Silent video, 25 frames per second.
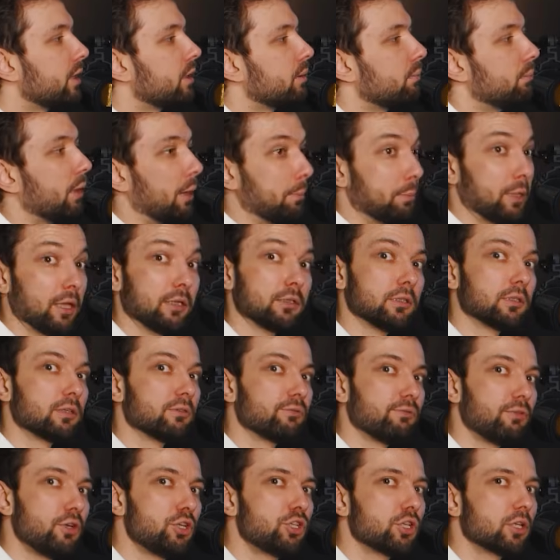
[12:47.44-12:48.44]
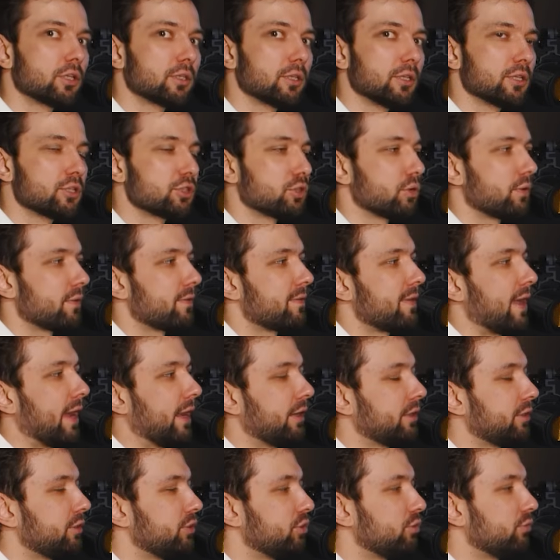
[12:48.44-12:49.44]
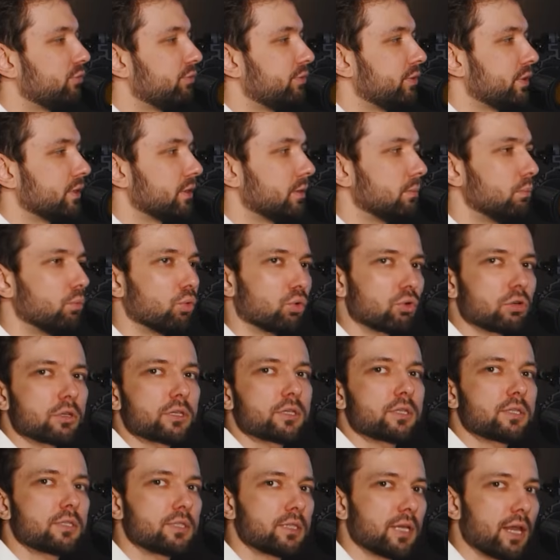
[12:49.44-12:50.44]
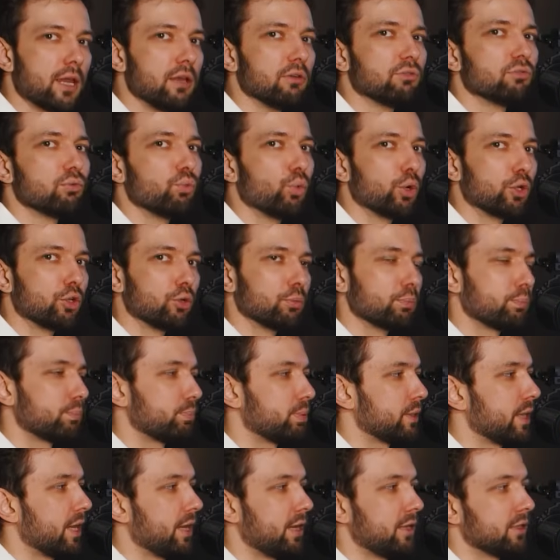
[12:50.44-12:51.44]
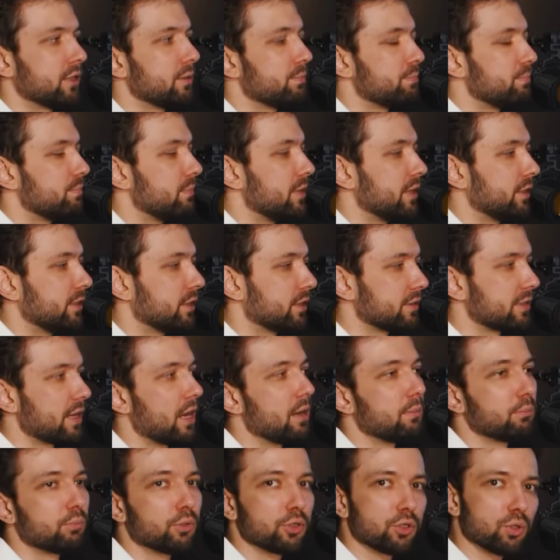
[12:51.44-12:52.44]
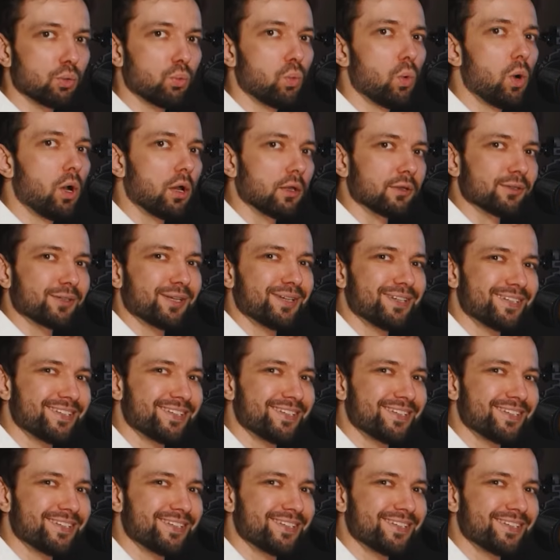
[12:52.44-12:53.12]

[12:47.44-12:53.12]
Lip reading: by playing it efficiently, so then you feel more safe when you play in a tempo you want.